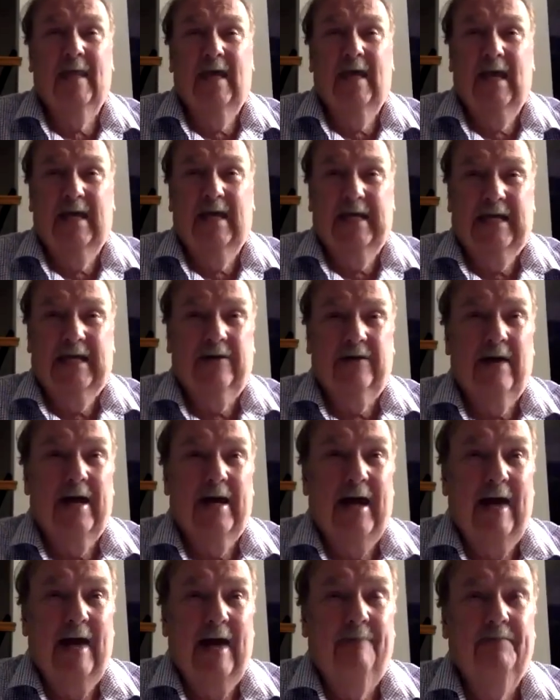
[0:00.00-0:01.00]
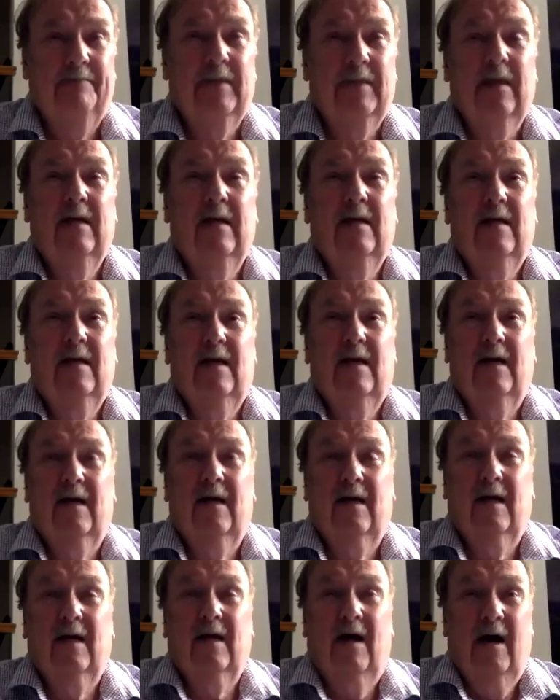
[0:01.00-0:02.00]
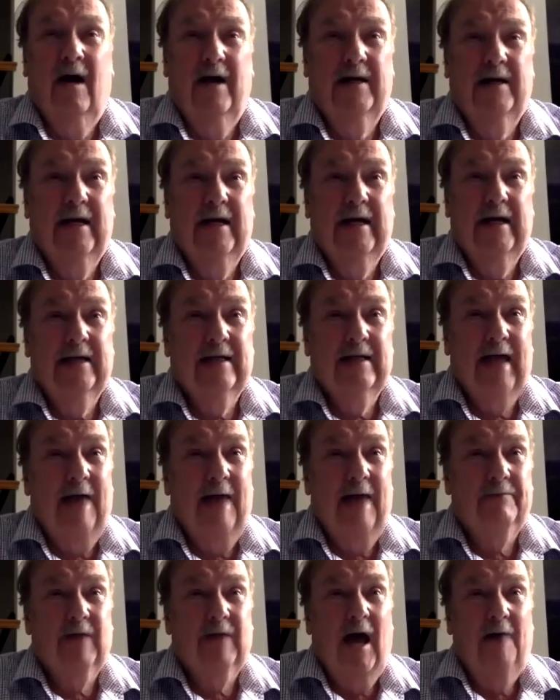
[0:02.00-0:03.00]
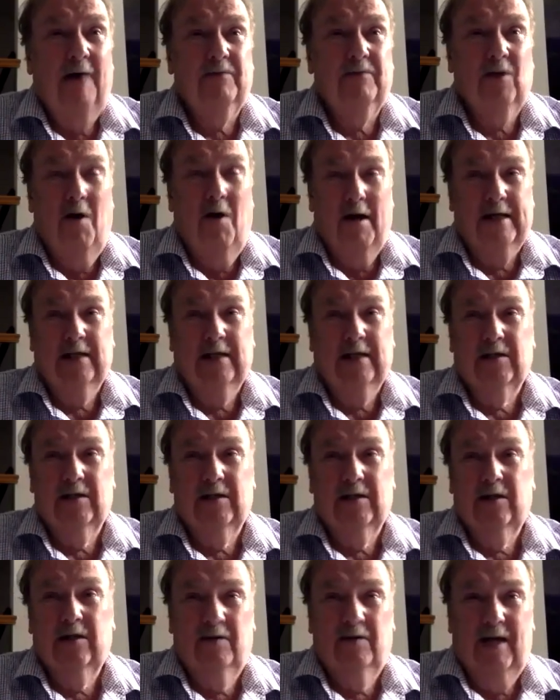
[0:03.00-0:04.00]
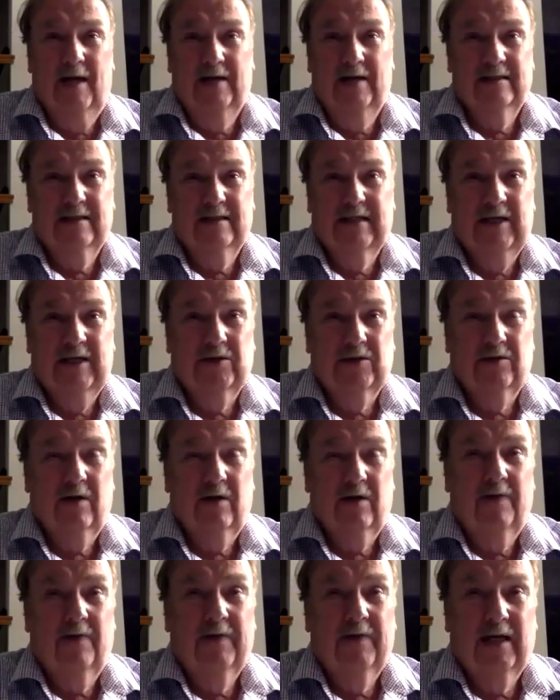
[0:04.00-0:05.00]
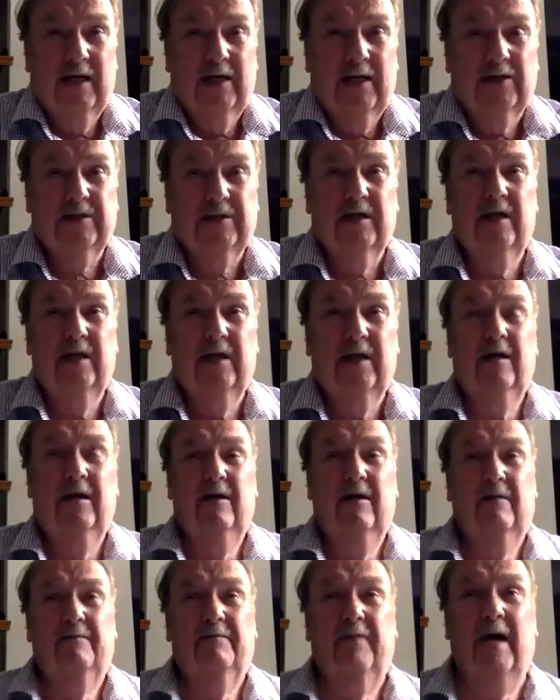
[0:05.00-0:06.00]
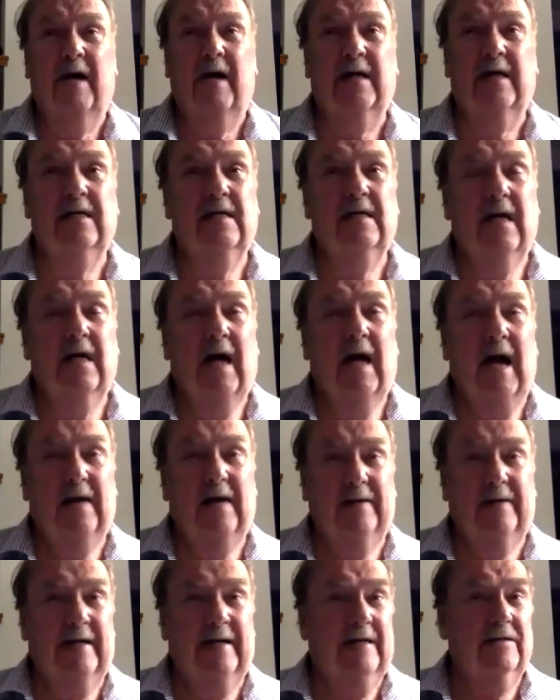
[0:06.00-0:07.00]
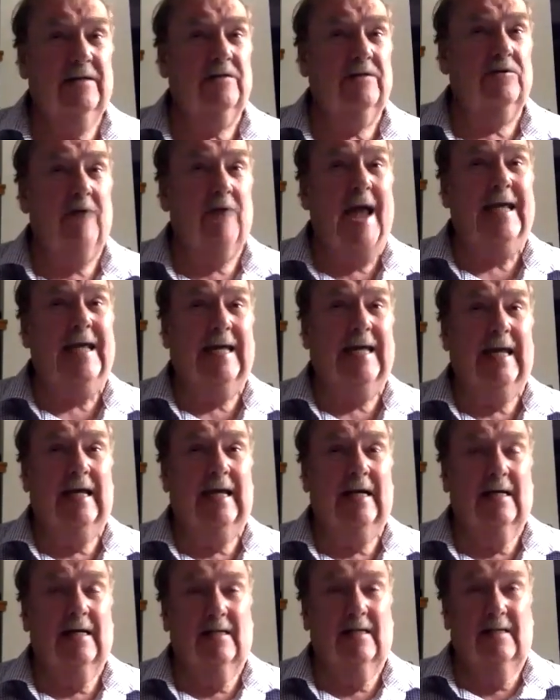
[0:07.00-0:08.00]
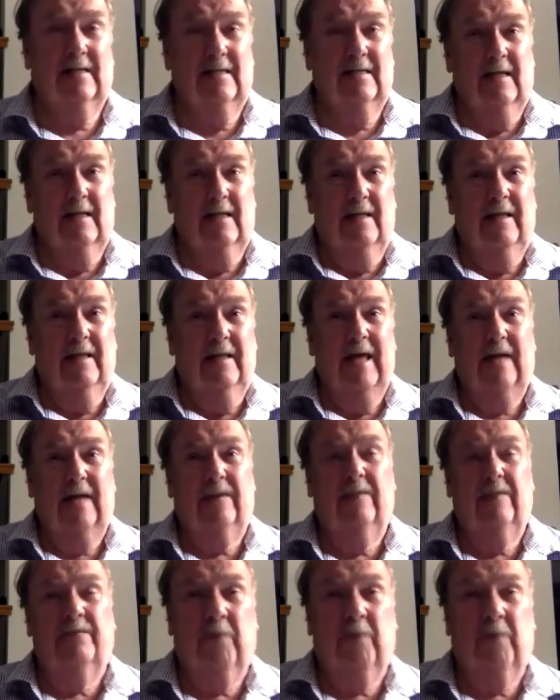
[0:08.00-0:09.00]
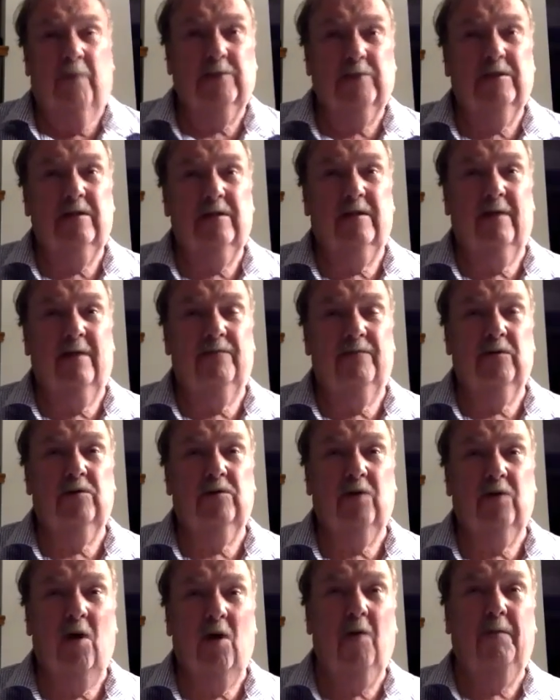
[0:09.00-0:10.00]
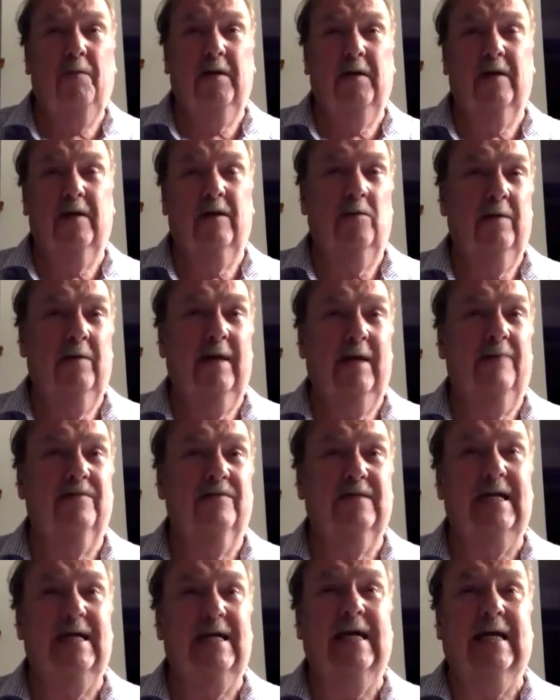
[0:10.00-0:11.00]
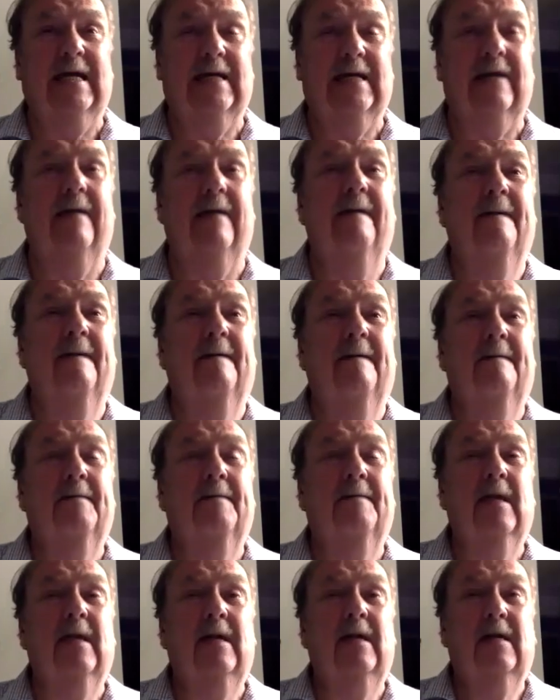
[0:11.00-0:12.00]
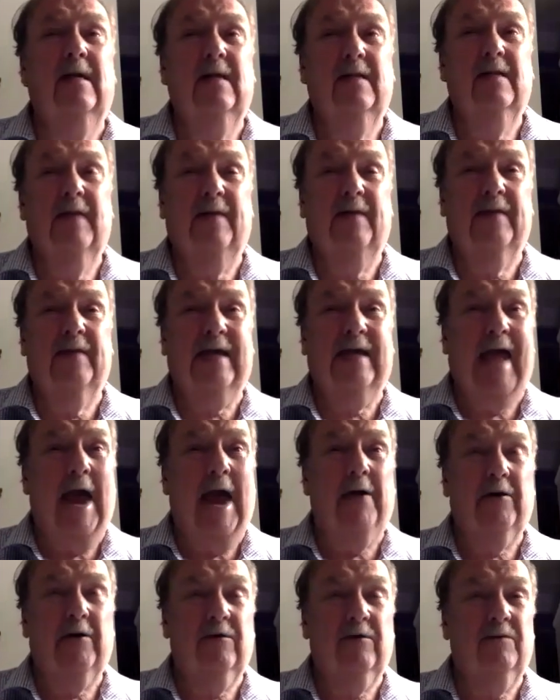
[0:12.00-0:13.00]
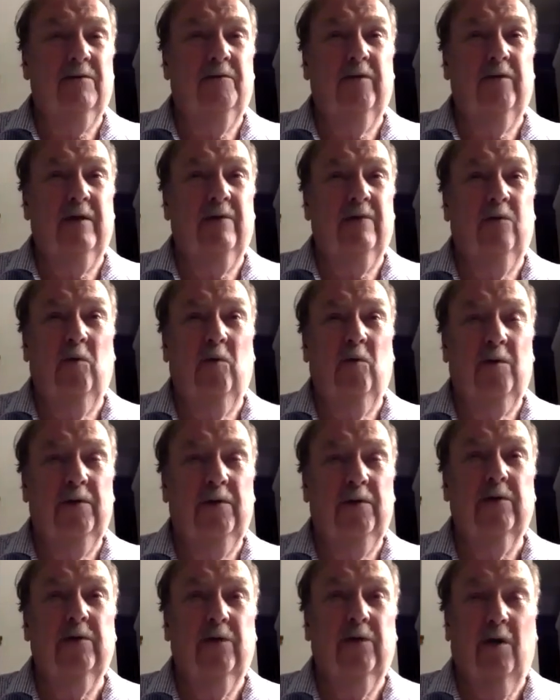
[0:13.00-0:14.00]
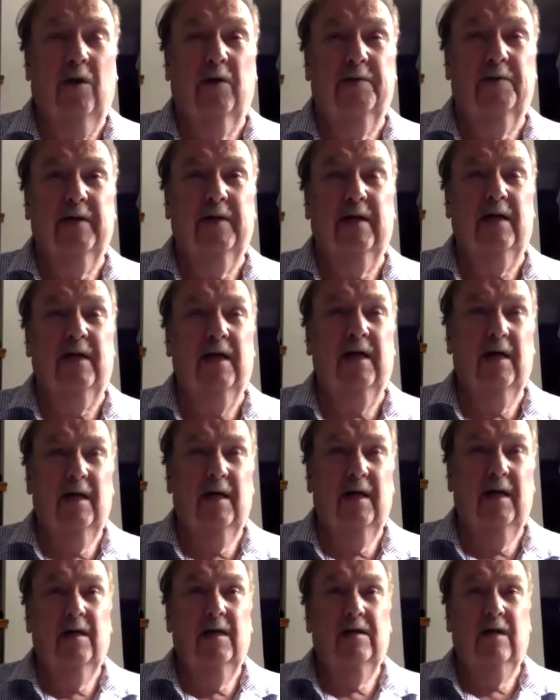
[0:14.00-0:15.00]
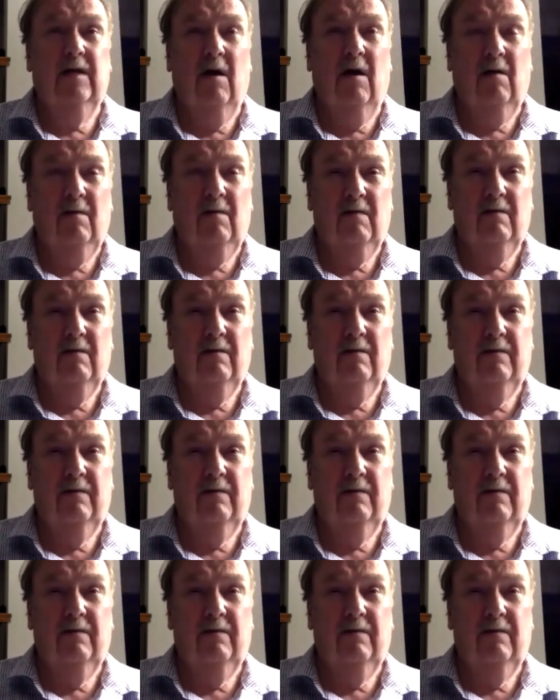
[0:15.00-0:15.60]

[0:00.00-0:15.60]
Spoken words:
And here I am on a laptop talking to you as a teacher of English. But I think it's striking that the versions of Utopia that we have seen, that the characters putting forth the Utopia, don't